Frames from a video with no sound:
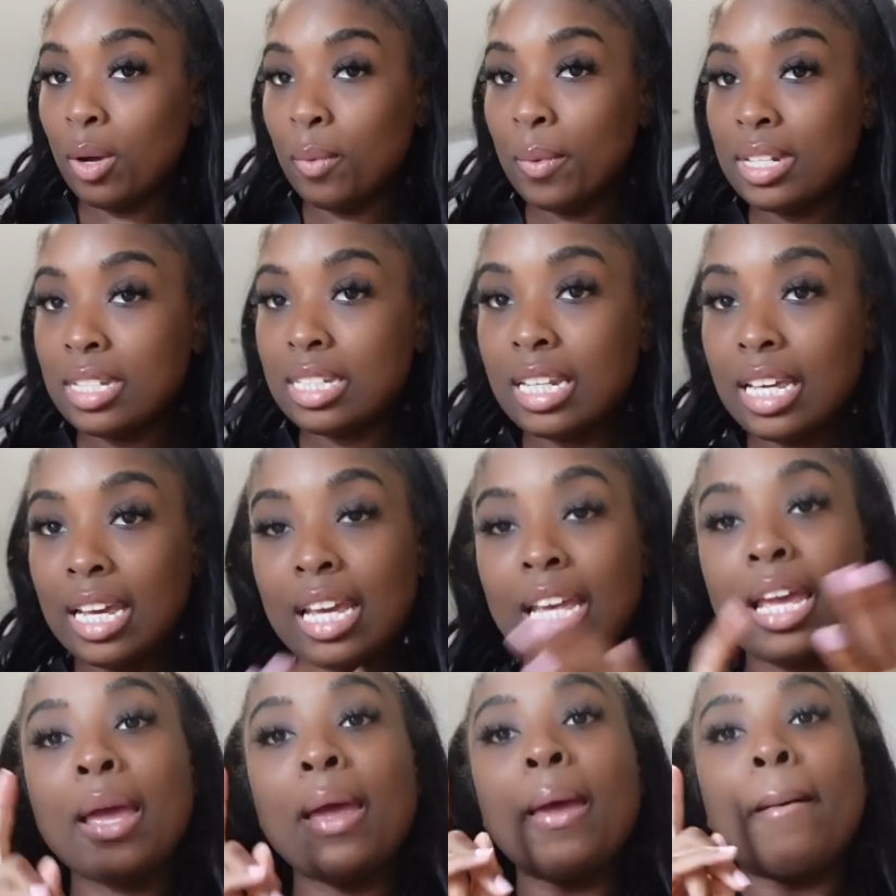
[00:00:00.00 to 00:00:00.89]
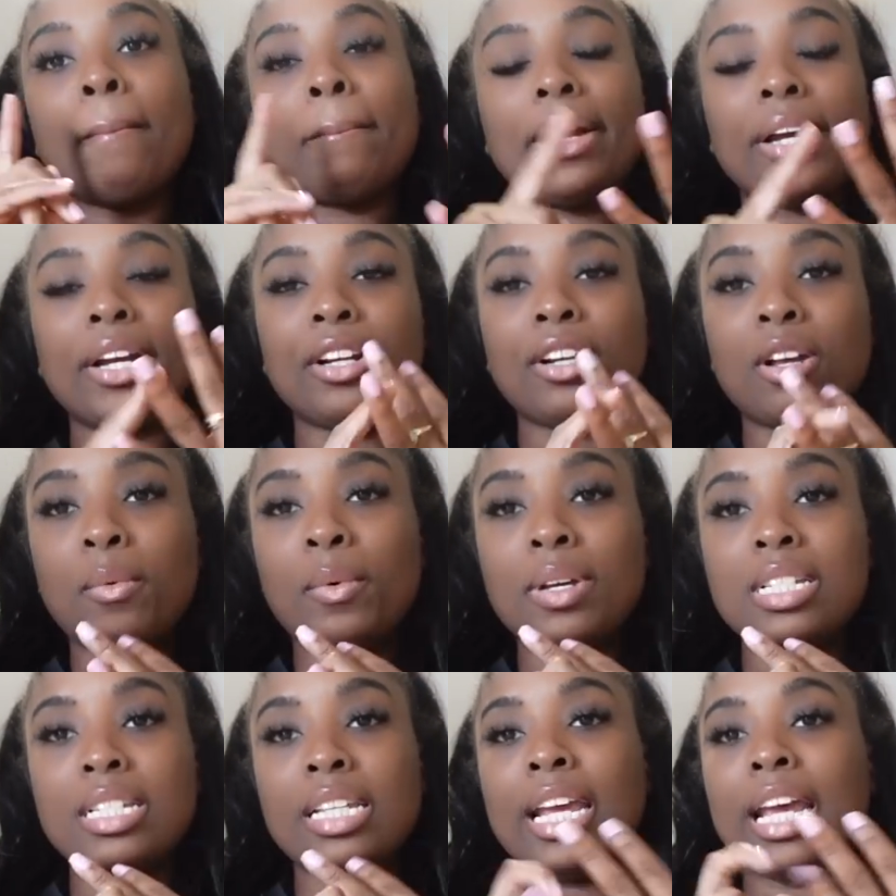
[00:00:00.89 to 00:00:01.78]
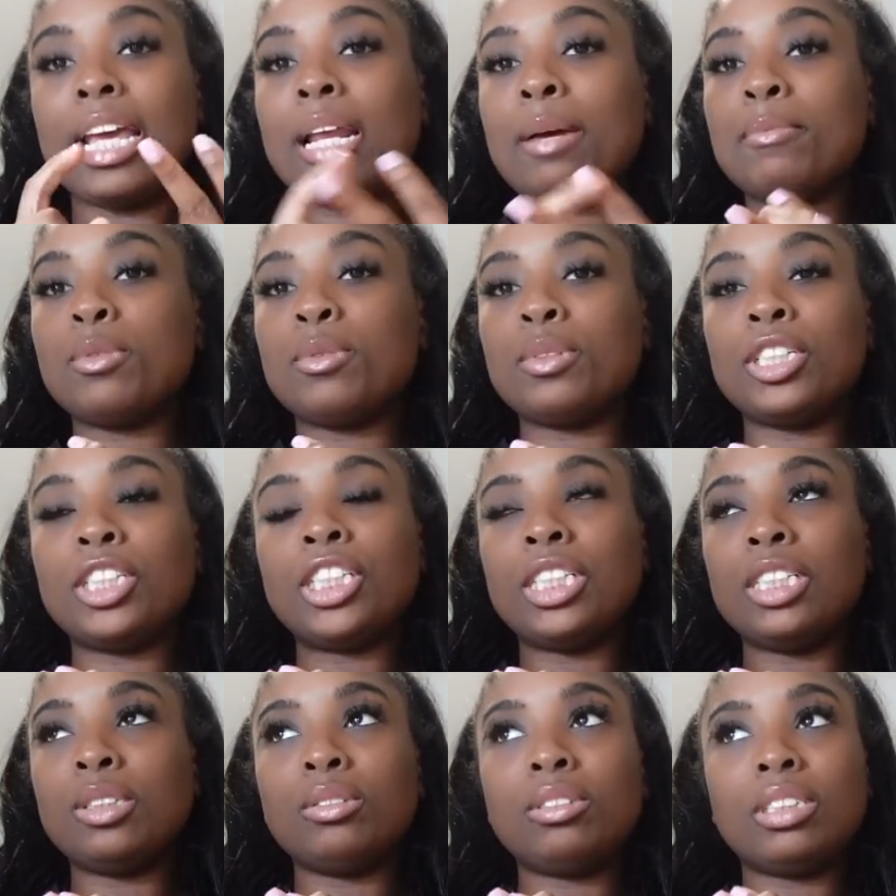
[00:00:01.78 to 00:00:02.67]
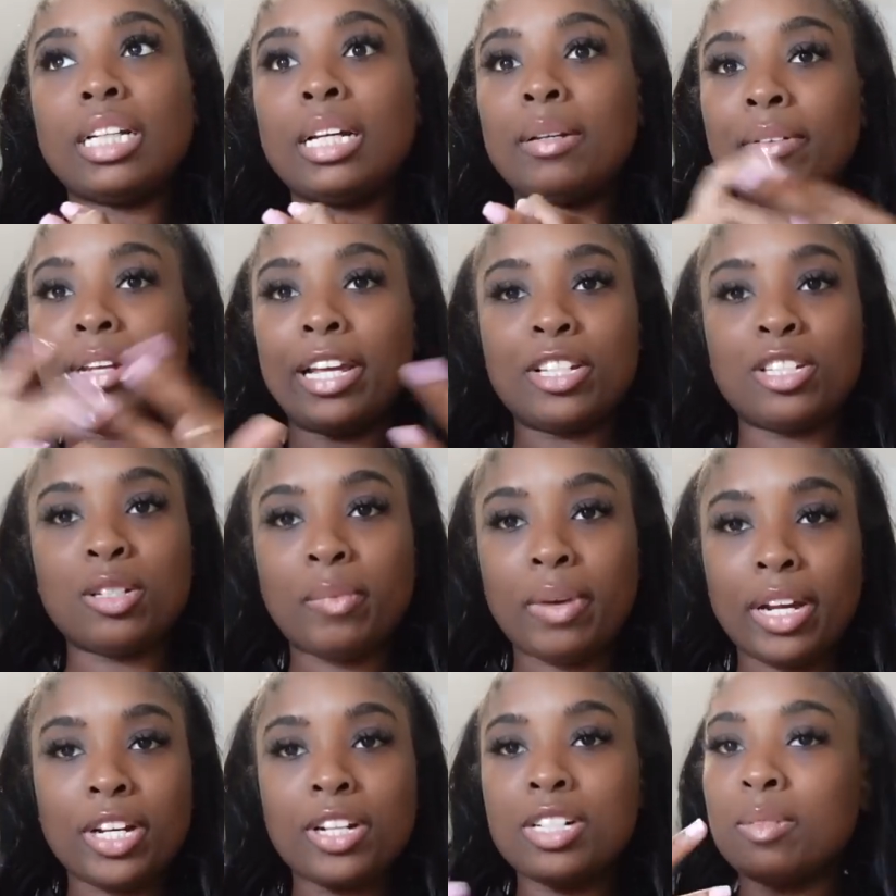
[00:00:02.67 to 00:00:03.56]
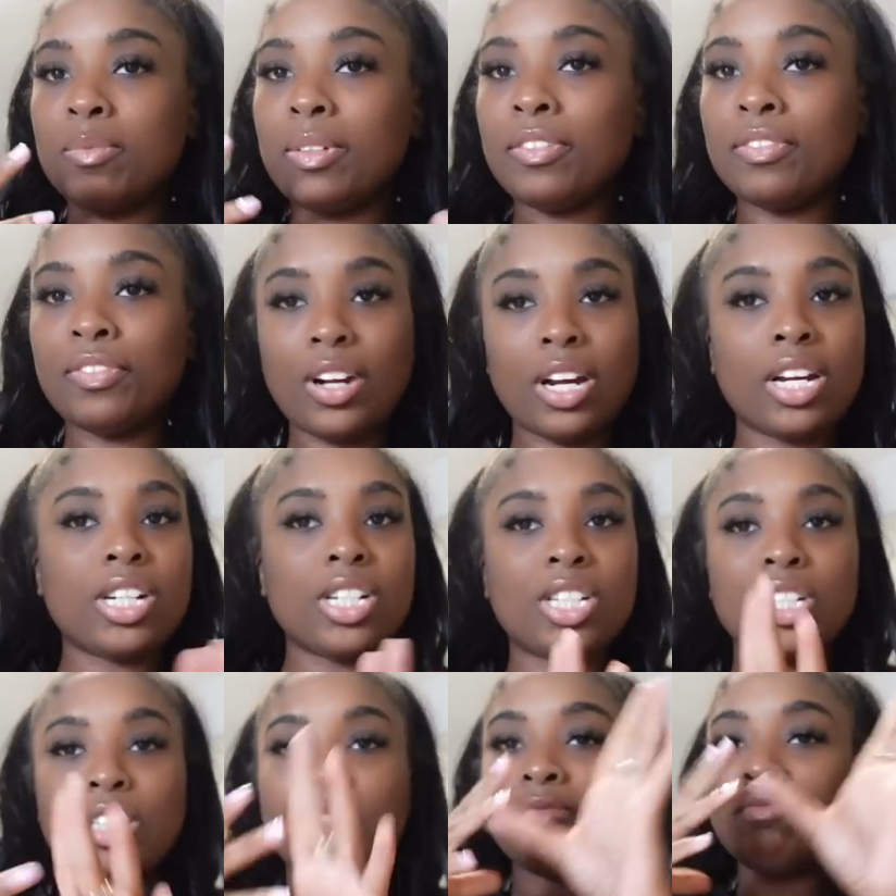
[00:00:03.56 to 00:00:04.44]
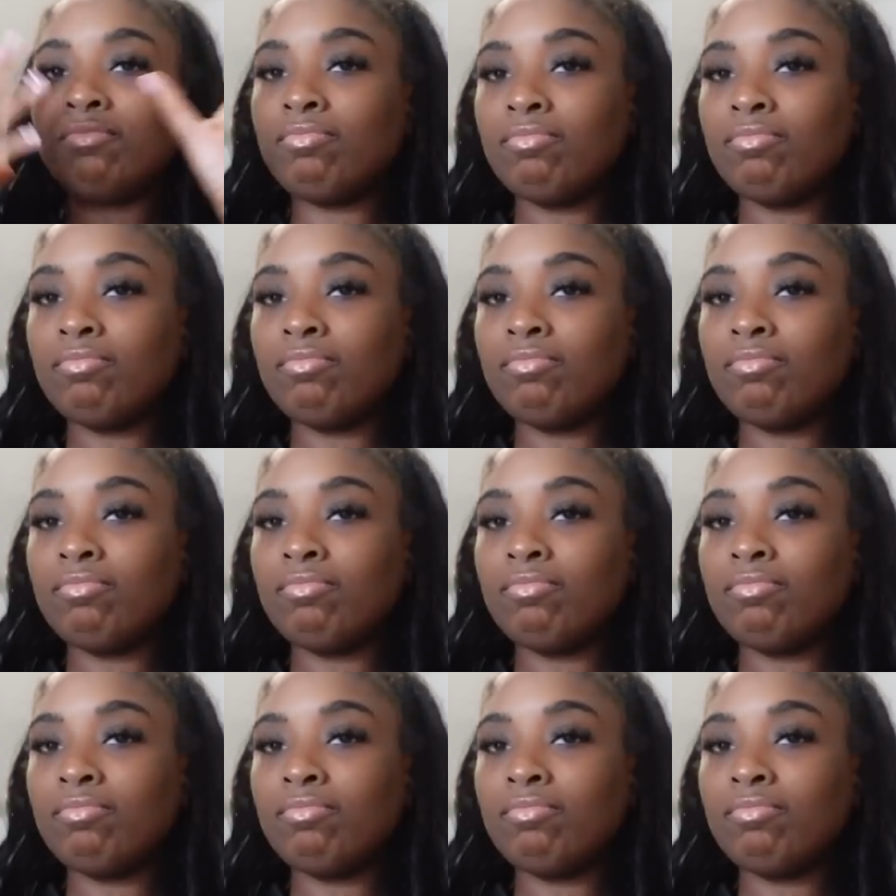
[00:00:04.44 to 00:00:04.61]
on Wednesday, my hair done on Wednesday, and I'm doing the shoot same day. So my hair should be fresh.